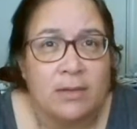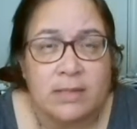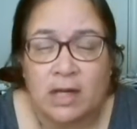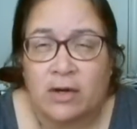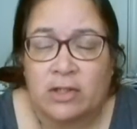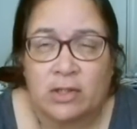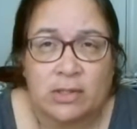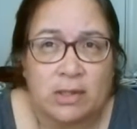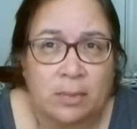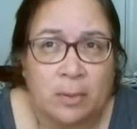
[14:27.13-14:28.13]
Sarah
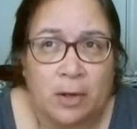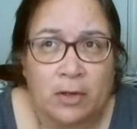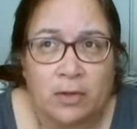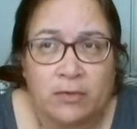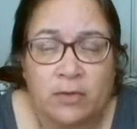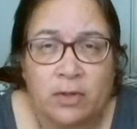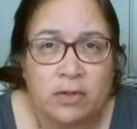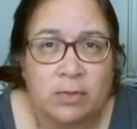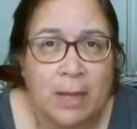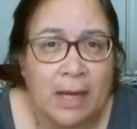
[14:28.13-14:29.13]
Jessica Parker a few
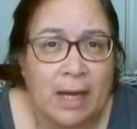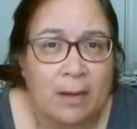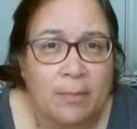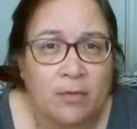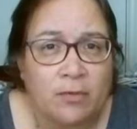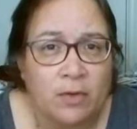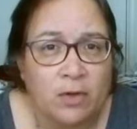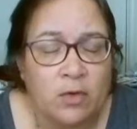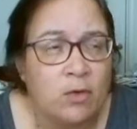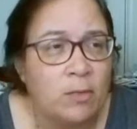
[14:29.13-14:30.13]
years back had
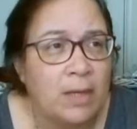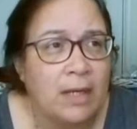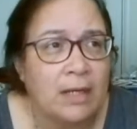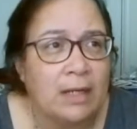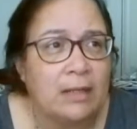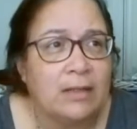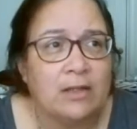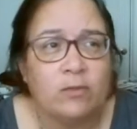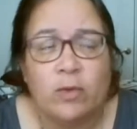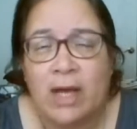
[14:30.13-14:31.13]
perfume, and
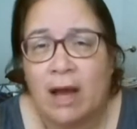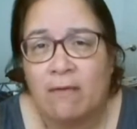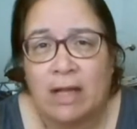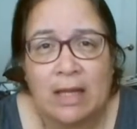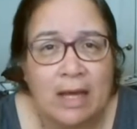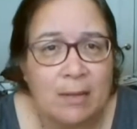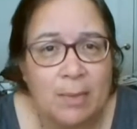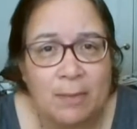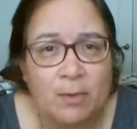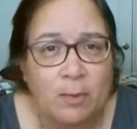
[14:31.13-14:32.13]
we have a lot of
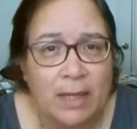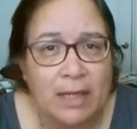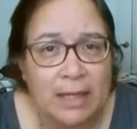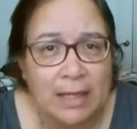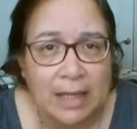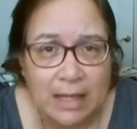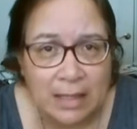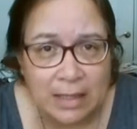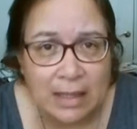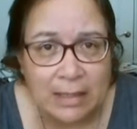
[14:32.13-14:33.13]
people making a lot
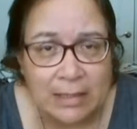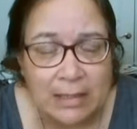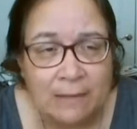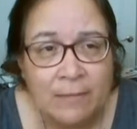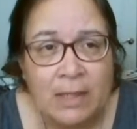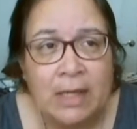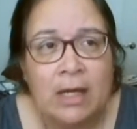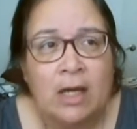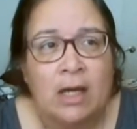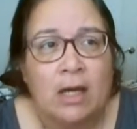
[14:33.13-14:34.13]
of things.
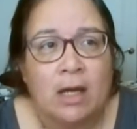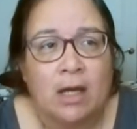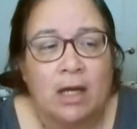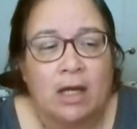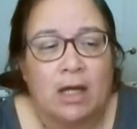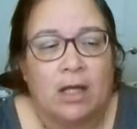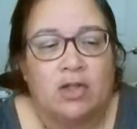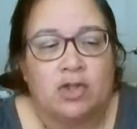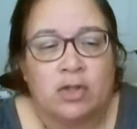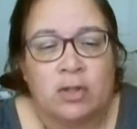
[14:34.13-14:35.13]

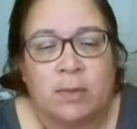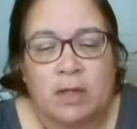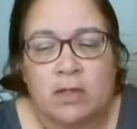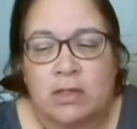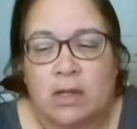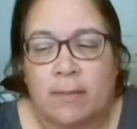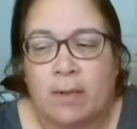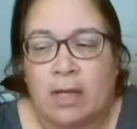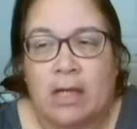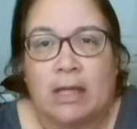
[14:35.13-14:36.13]
Just because
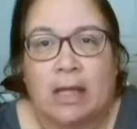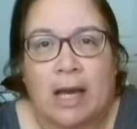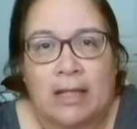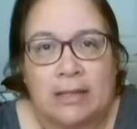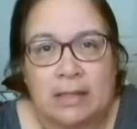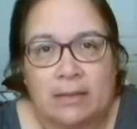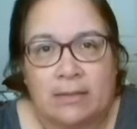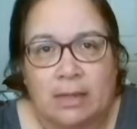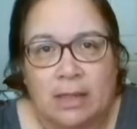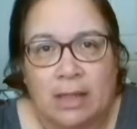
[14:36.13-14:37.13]
somebody likes
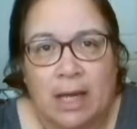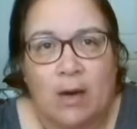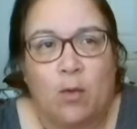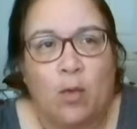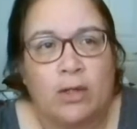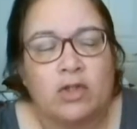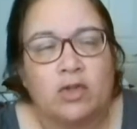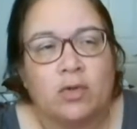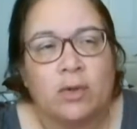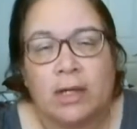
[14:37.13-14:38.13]
something and wants
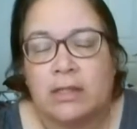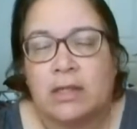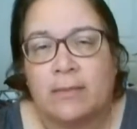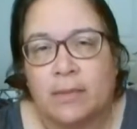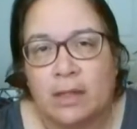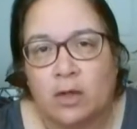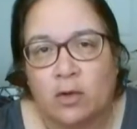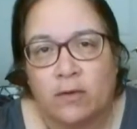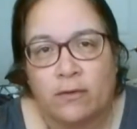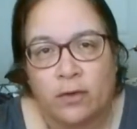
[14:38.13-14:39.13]
to create something
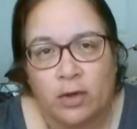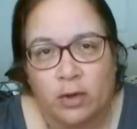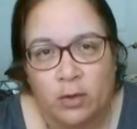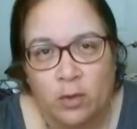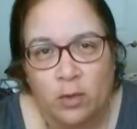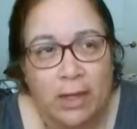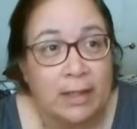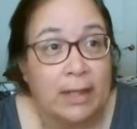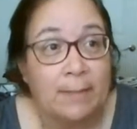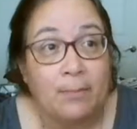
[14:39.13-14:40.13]
good for you
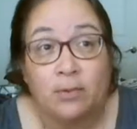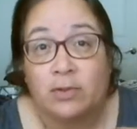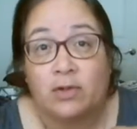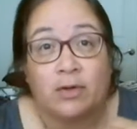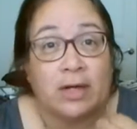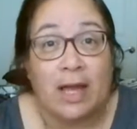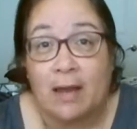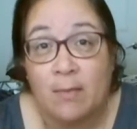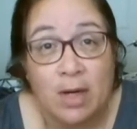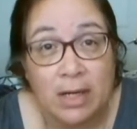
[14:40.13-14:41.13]
and they put their
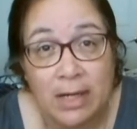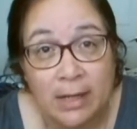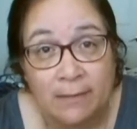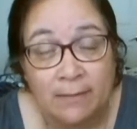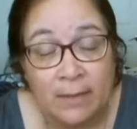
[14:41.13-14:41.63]
name on it,